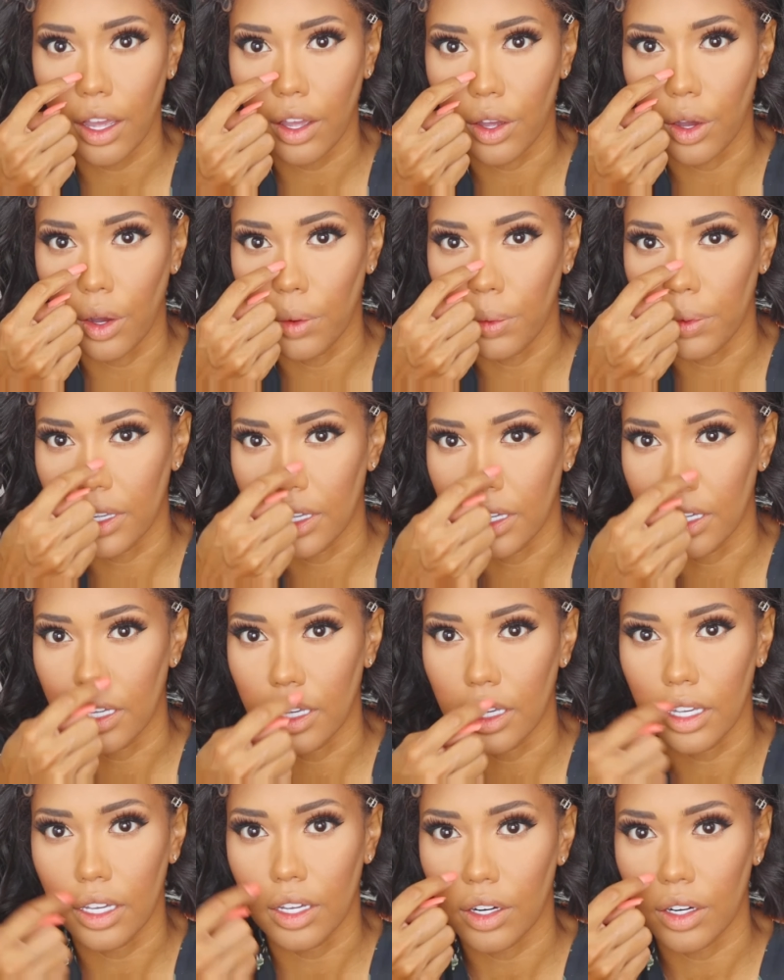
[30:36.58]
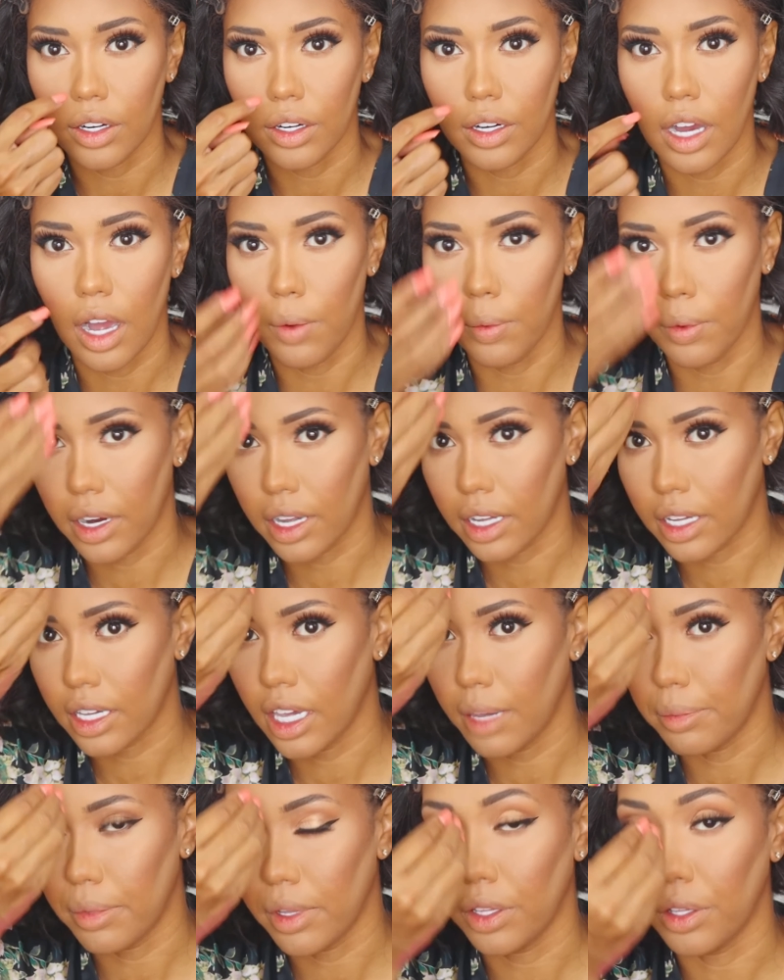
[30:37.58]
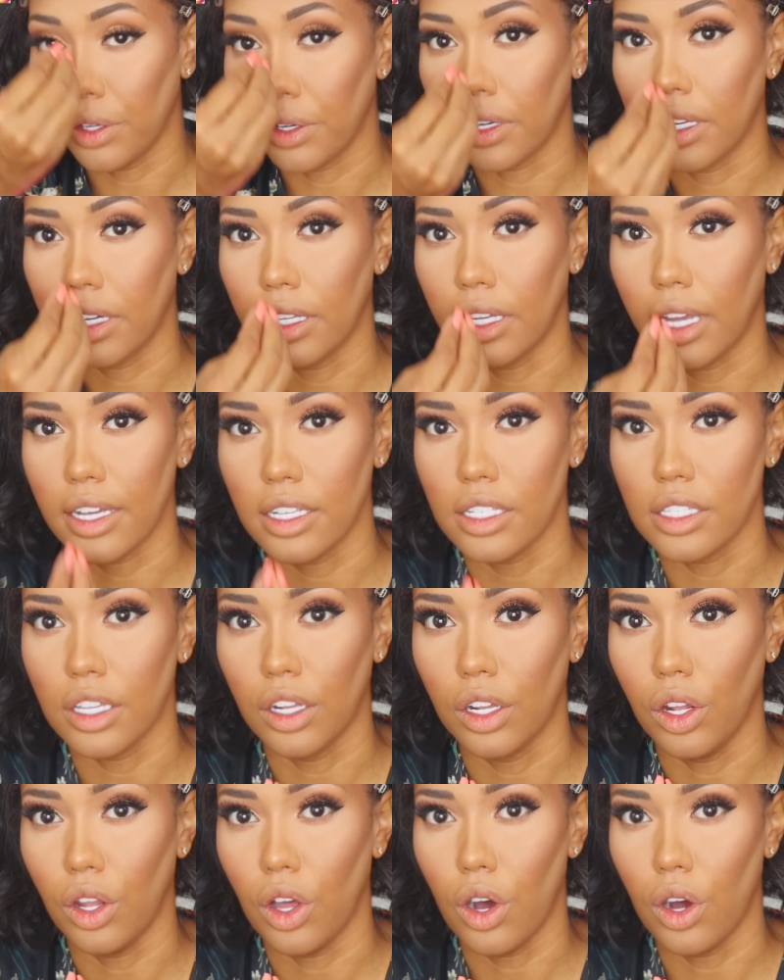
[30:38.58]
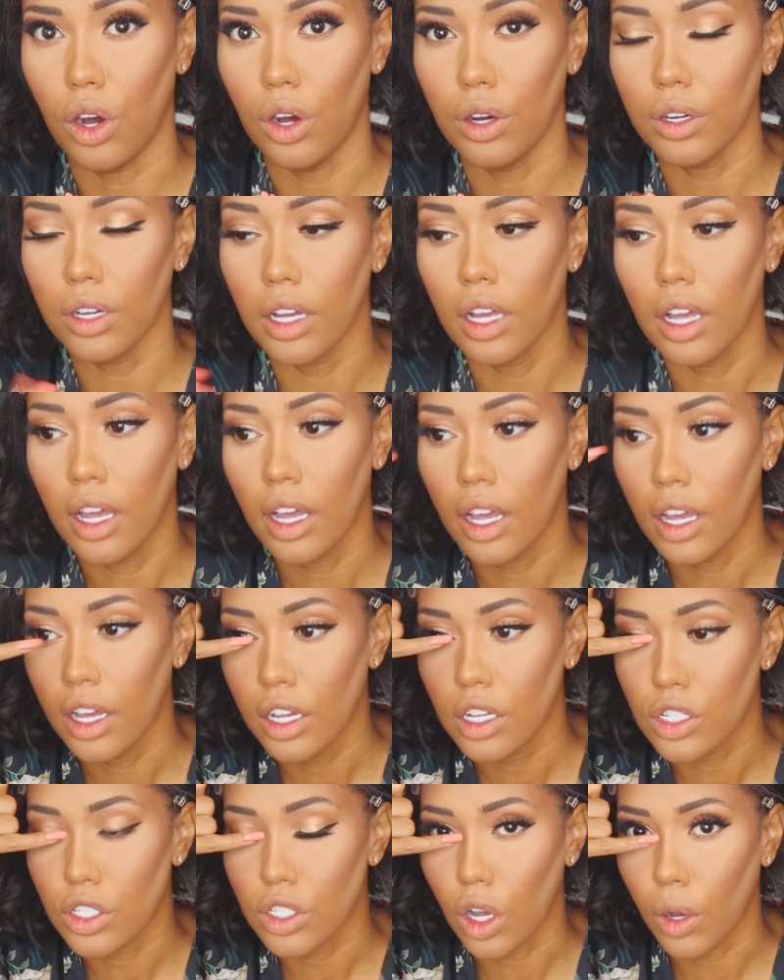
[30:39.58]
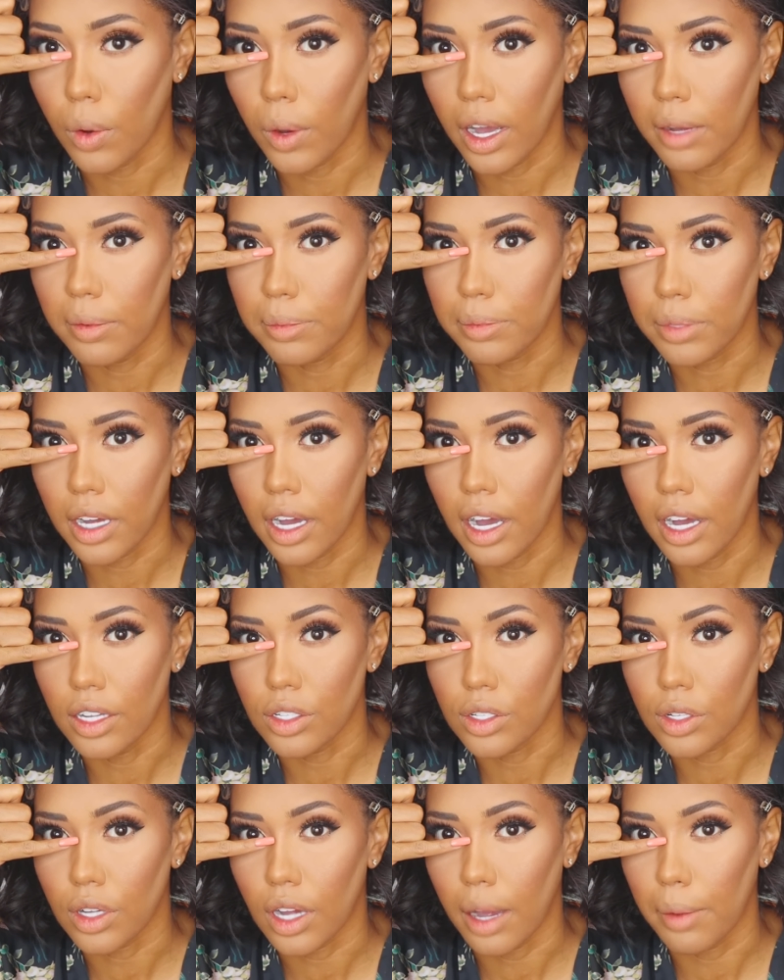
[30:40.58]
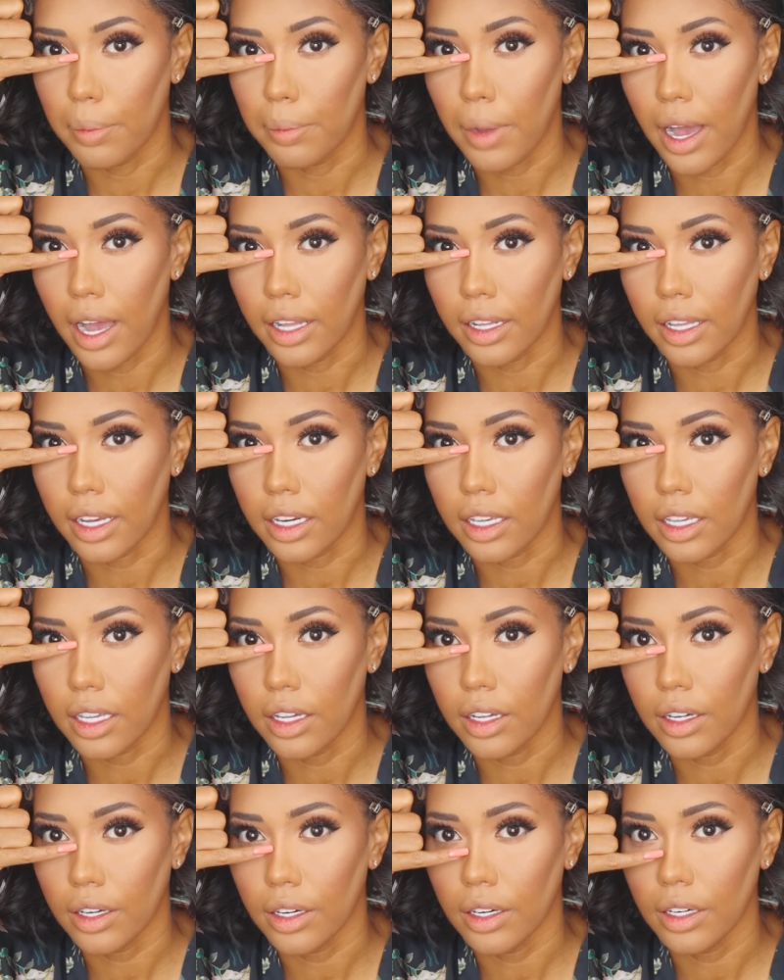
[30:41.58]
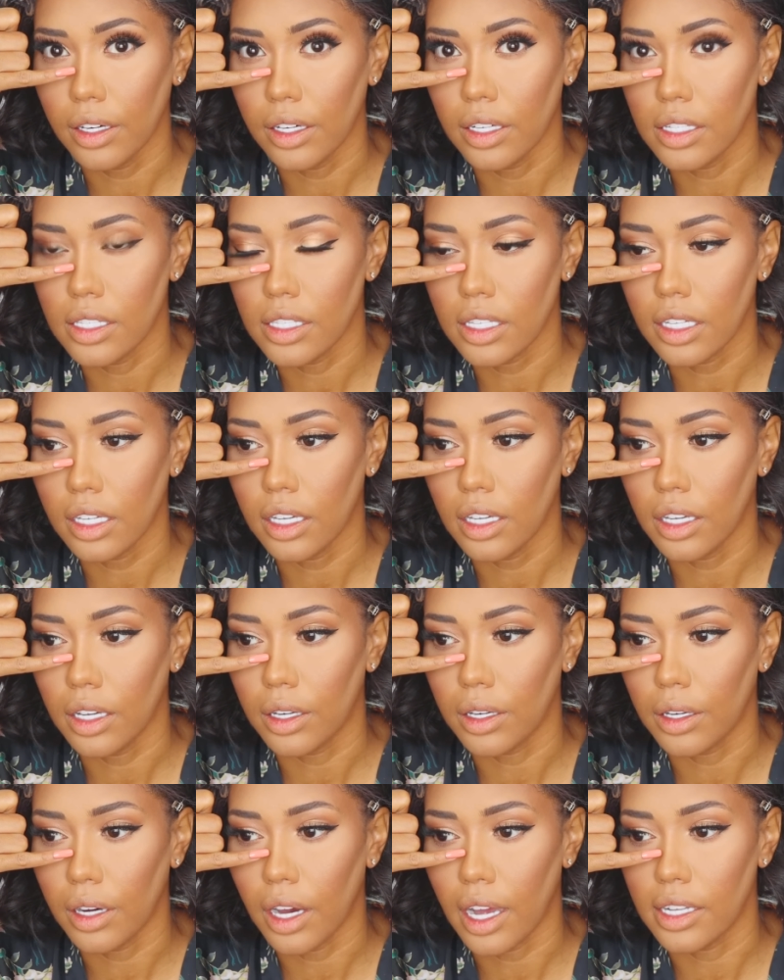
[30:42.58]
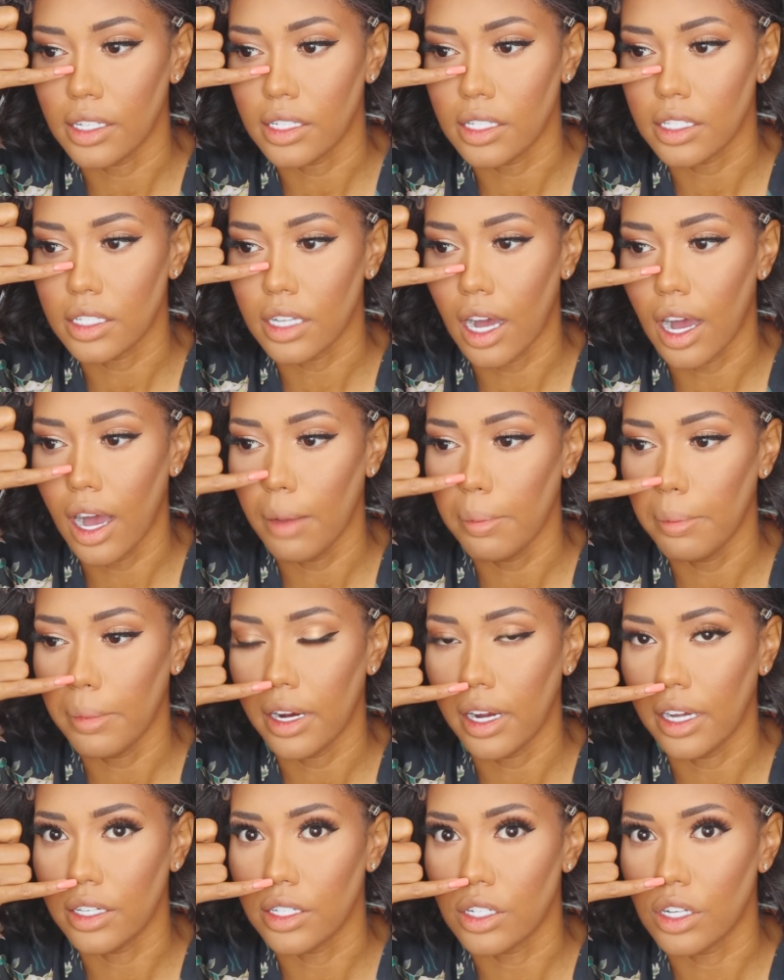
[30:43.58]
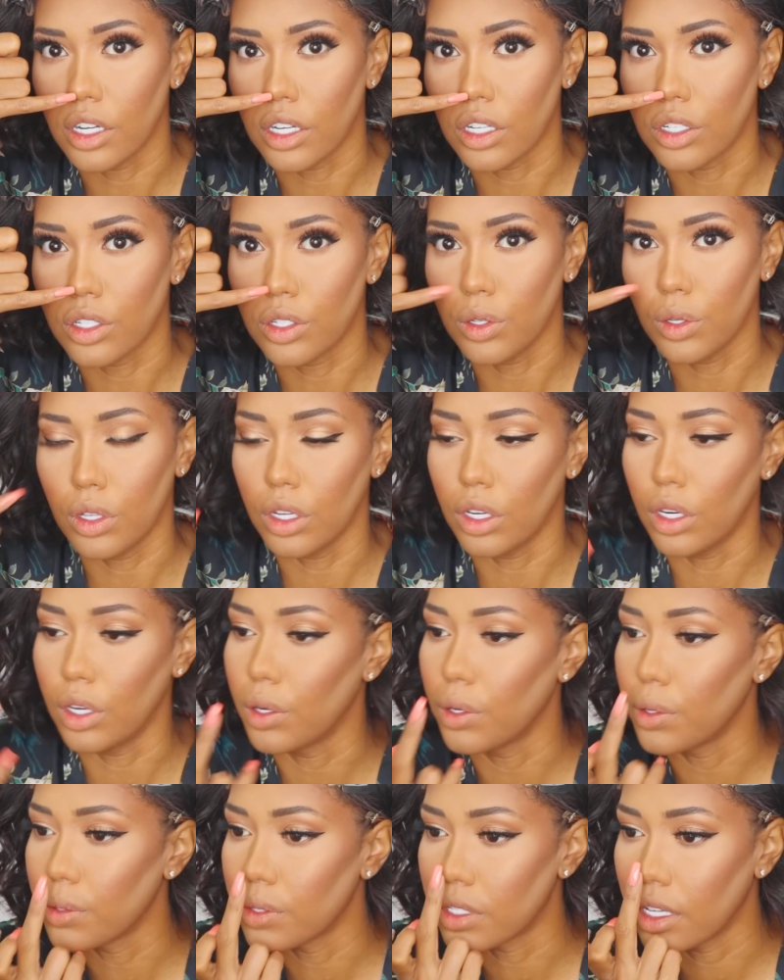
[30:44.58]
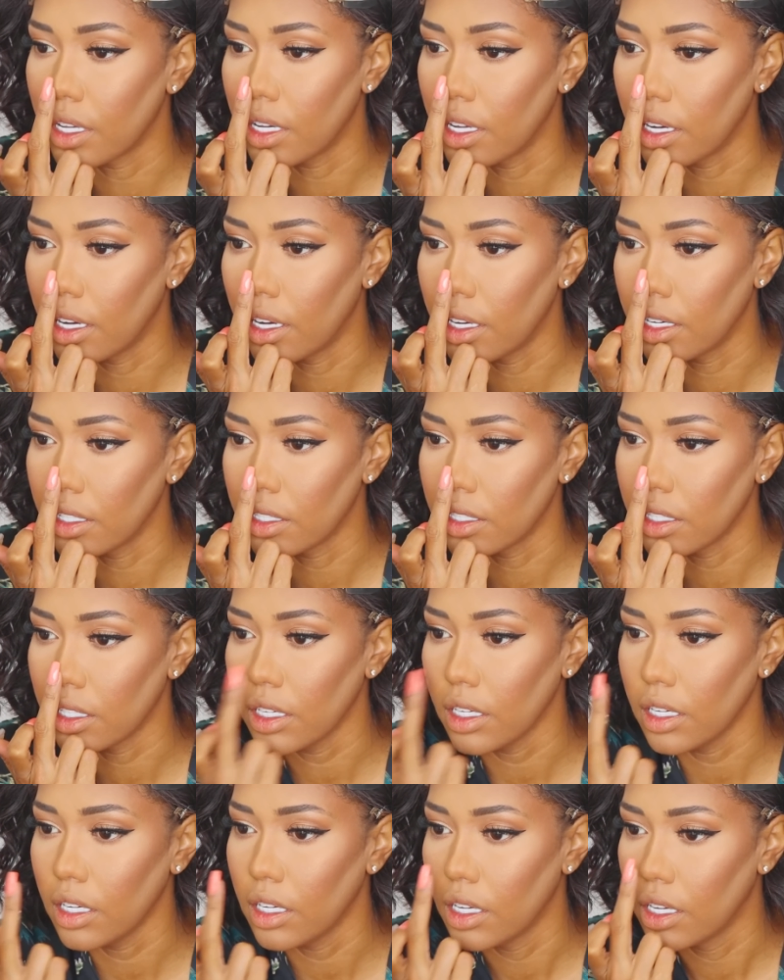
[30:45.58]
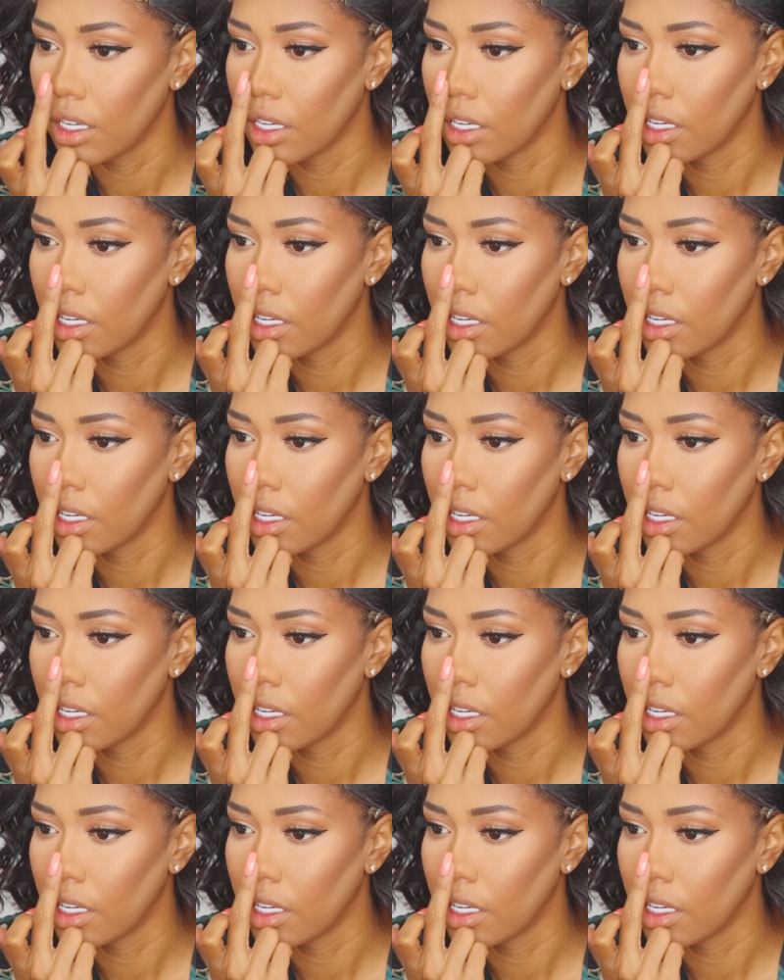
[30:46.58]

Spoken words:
not going here. I want to keep it looking nice and long. So I highlight here to here. I stop and I just do the nose. And honestly,